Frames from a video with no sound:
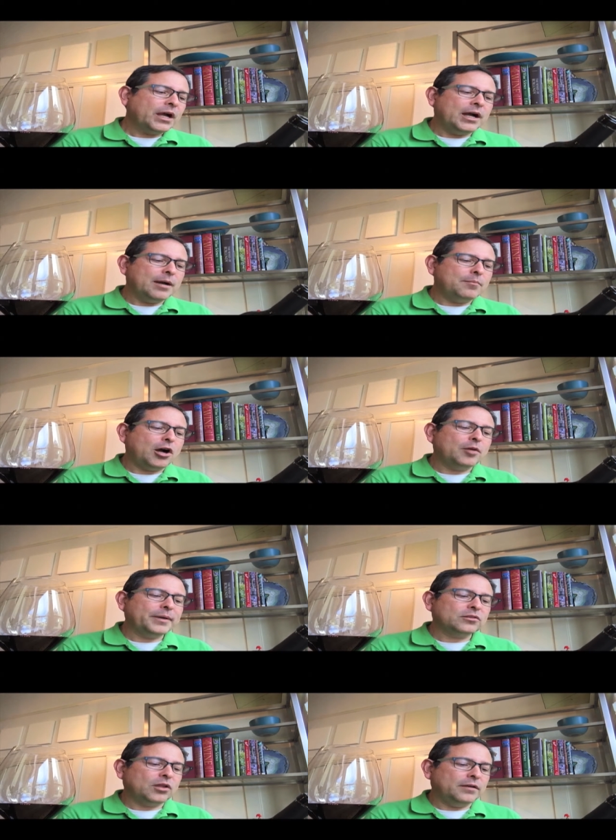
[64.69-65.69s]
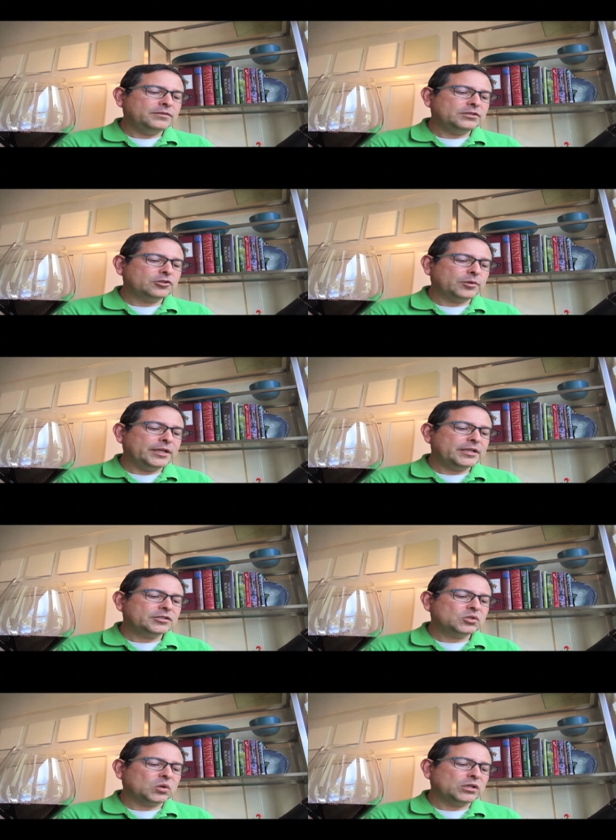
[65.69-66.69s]
Uh, Malbec loves the
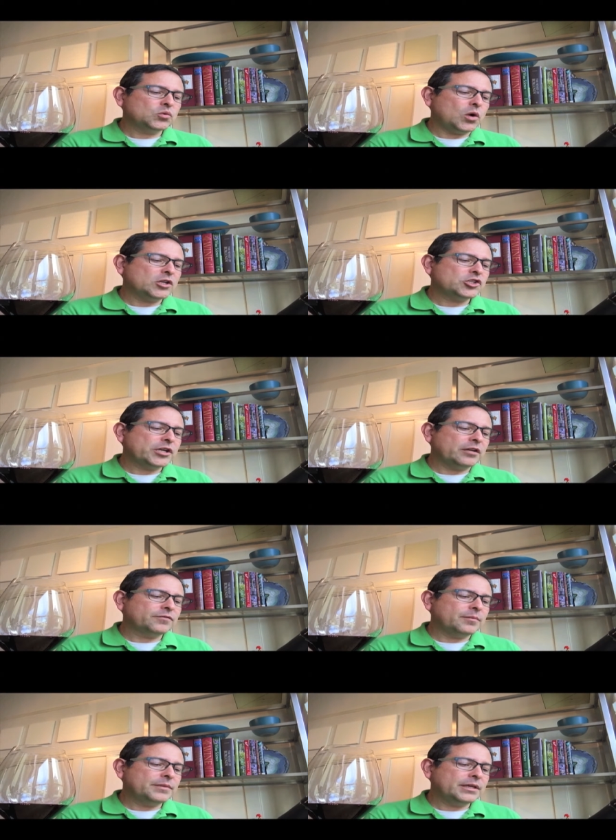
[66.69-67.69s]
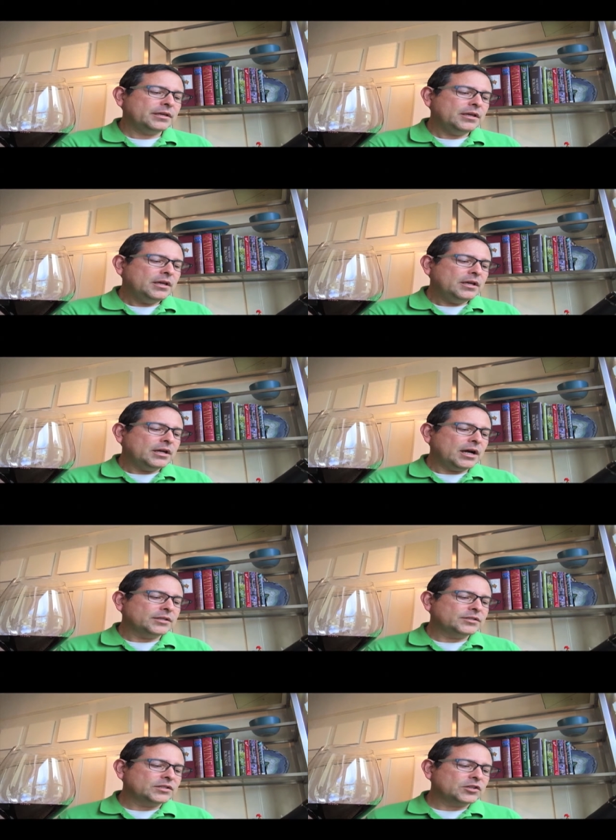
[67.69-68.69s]
granitic soils washed down from the
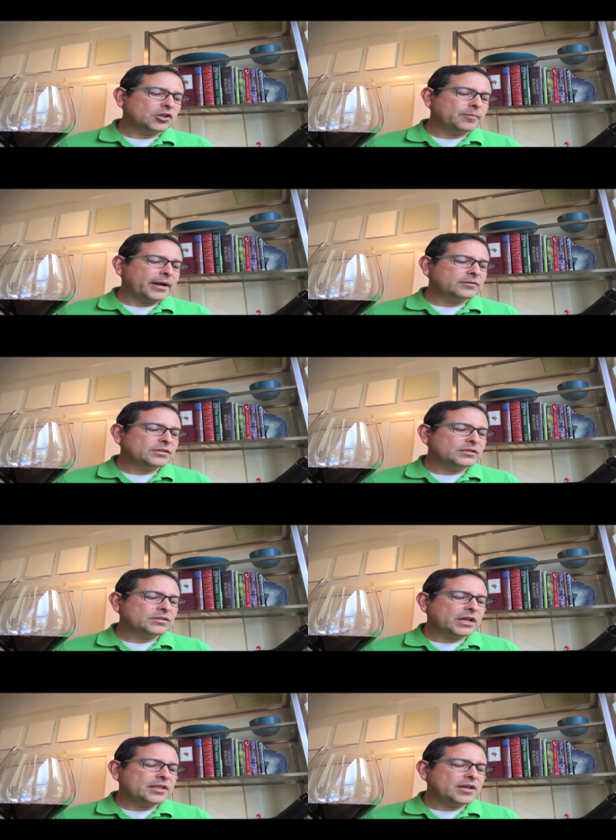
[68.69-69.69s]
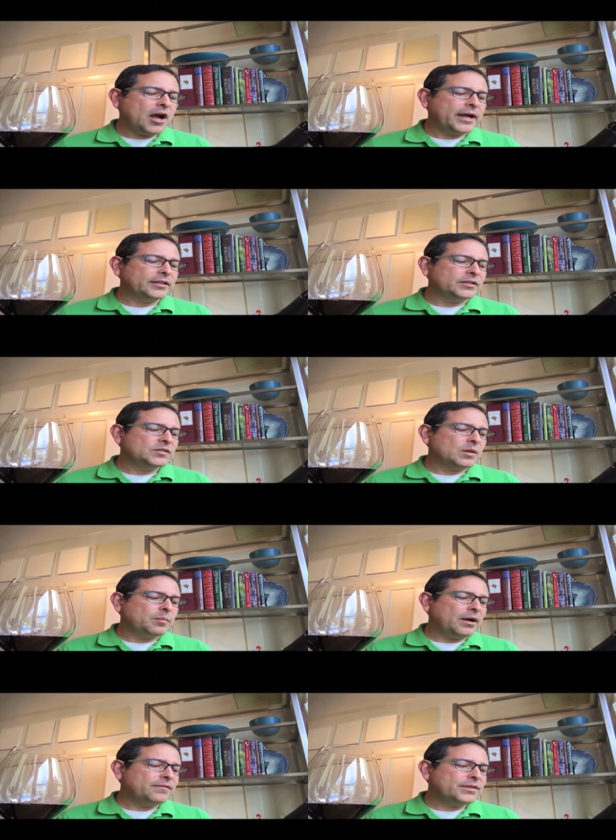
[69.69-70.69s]
uh, Siskiyou Mountains in the highlands
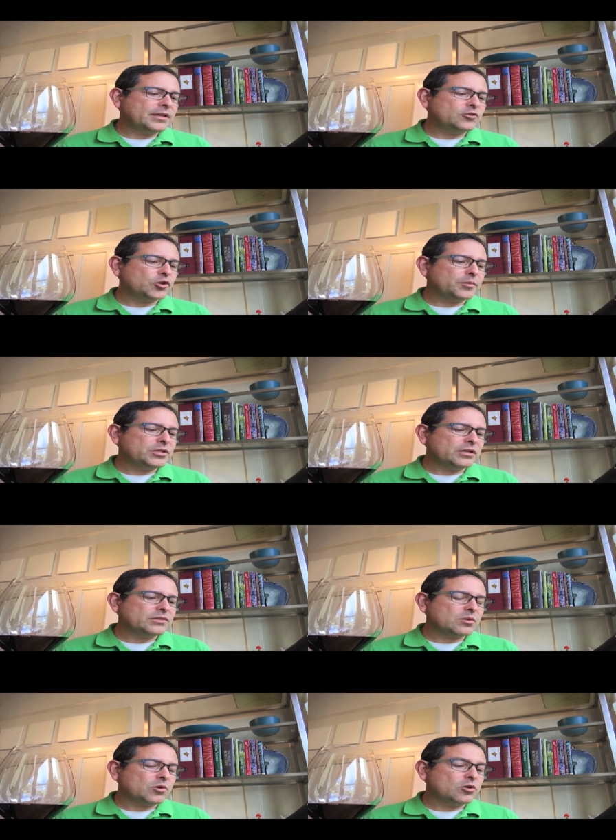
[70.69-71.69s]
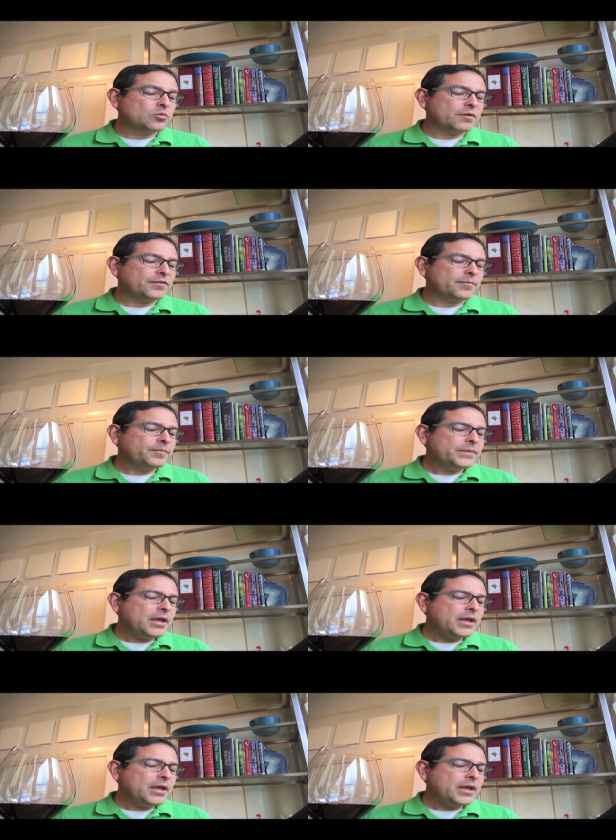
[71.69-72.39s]
above the tributaries of the Rogue River.